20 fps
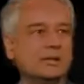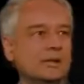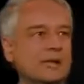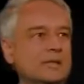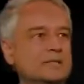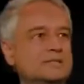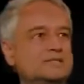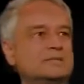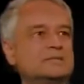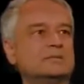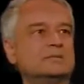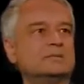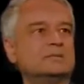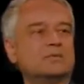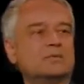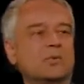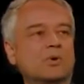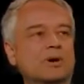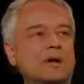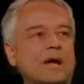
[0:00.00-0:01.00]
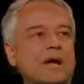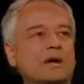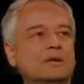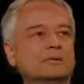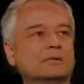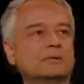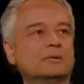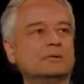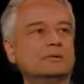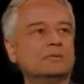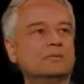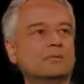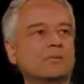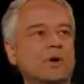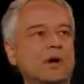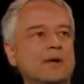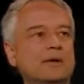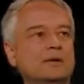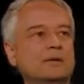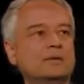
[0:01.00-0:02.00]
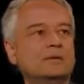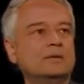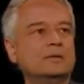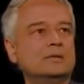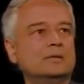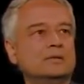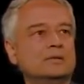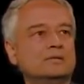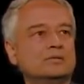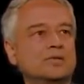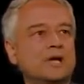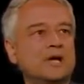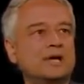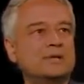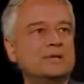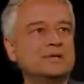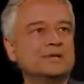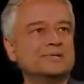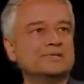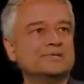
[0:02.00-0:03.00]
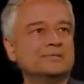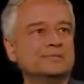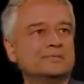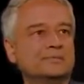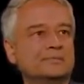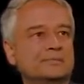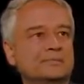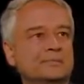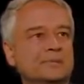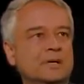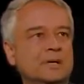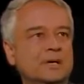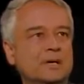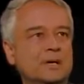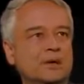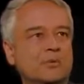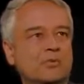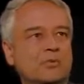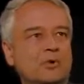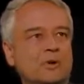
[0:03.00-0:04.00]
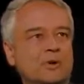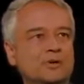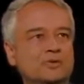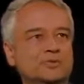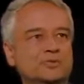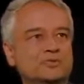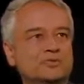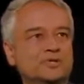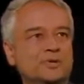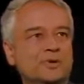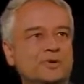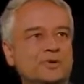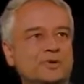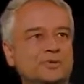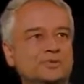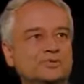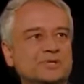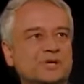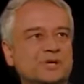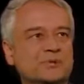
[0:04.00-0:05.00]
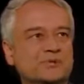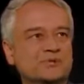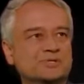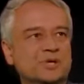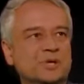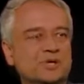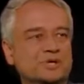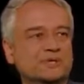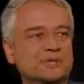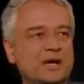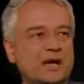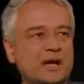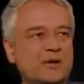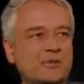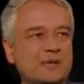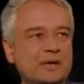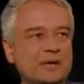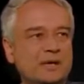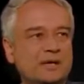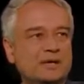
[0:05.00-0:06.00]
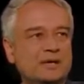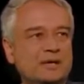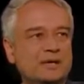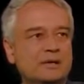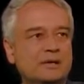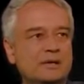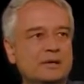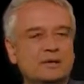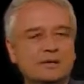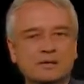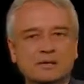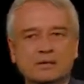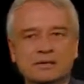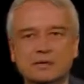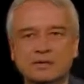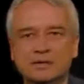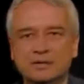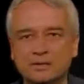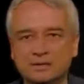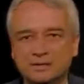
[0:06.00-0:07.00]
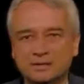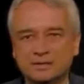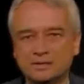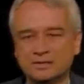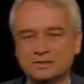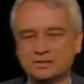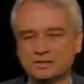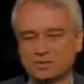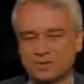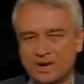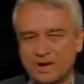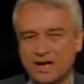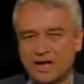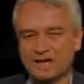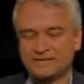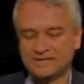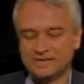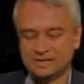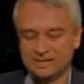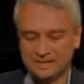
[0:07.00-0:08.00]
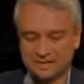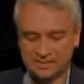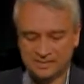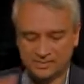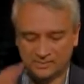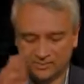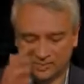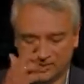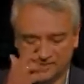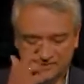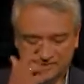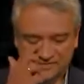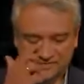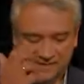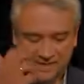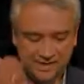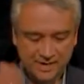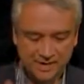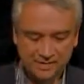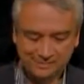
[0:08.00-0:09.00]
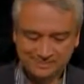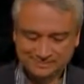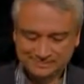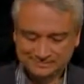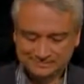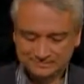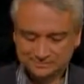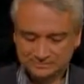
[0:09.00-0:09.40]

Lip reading: let's work out what J is. We're going to do so using a result that we derived in the previous video.